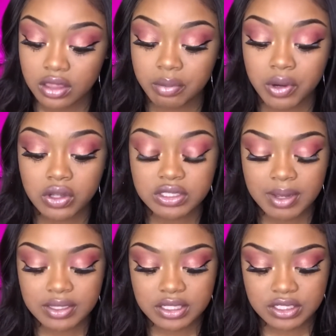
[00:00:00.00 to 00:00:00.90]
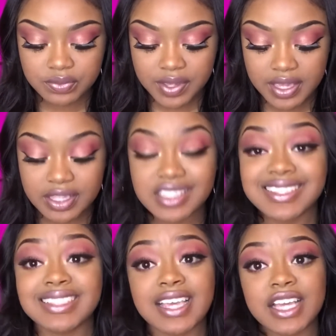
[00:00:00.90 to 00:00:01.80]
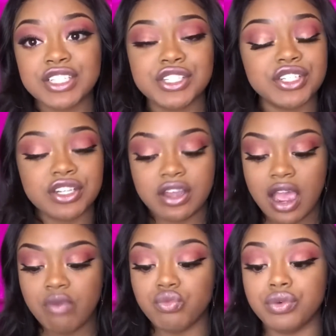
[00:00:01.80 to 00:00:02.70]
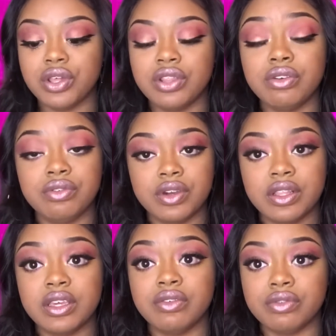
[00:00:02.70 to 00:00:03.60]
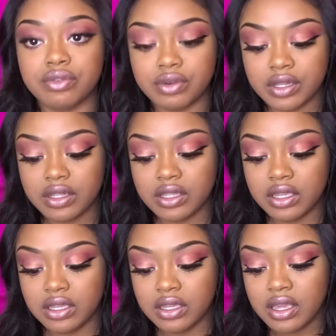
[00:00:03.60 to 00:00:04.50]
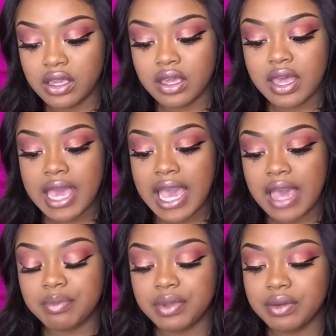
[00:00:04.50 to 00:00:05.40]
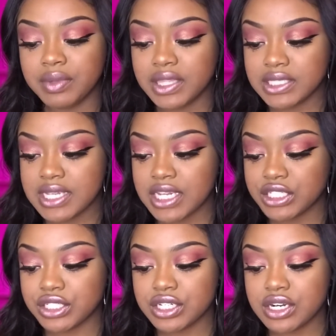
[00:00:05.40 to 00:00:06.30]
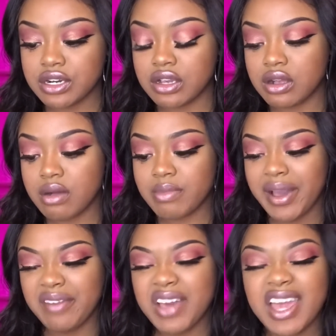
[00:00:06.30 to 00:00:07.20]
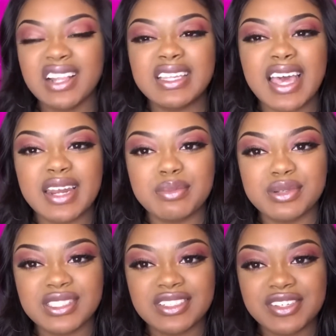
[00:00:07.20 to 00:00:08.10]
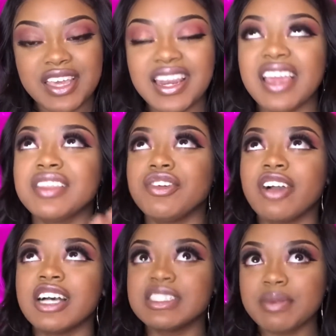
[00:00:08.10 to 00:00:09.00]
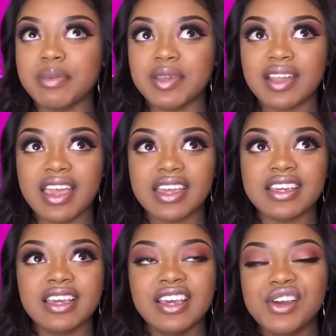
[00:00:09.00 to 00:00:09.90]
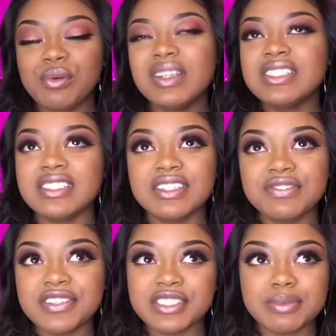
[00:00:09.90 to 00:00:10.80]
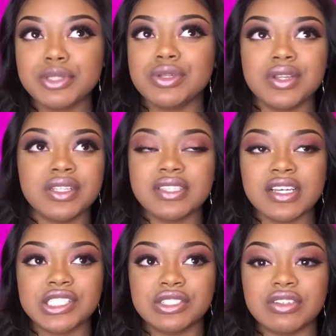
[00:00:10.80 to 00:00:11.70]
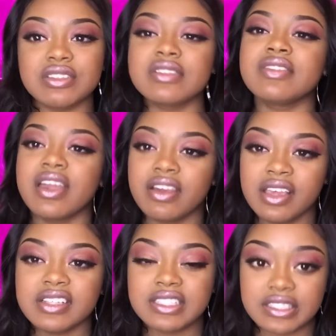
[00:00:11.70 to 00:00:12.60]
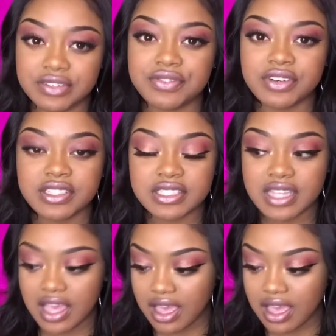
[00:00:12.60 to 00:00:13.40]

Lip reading: The pros about this wig is the texture. I'm really happy with the texture. I've had a lot of Brazilian, and you guys may be like, what's the difference between the textures? There is a difference.